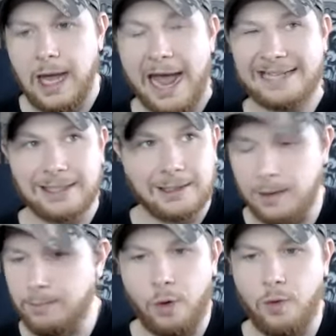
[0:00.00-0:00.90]
at
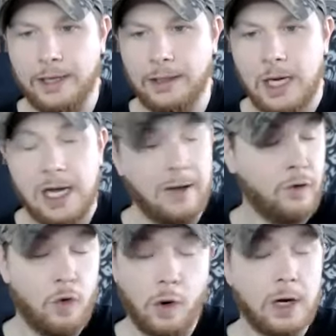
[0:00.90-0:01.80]
some point, if
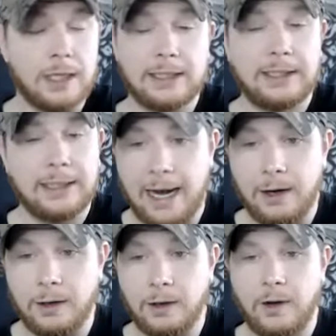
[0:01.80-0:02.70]
you are not scared